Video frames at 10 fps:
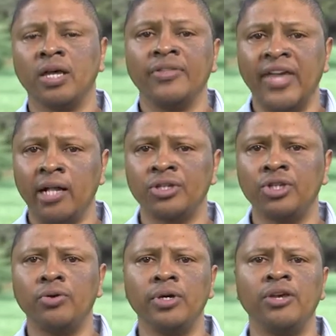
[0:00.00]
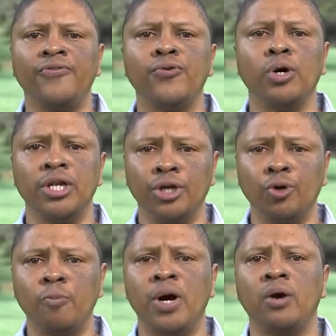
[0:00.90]
The L C O E for a
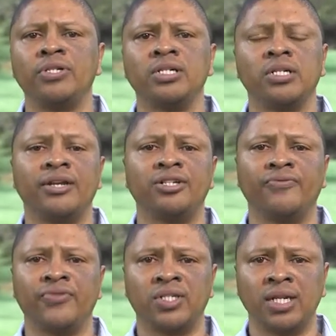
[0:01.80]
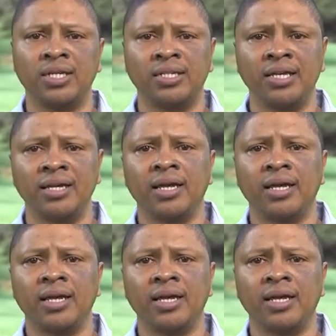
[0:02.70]
new power generation facility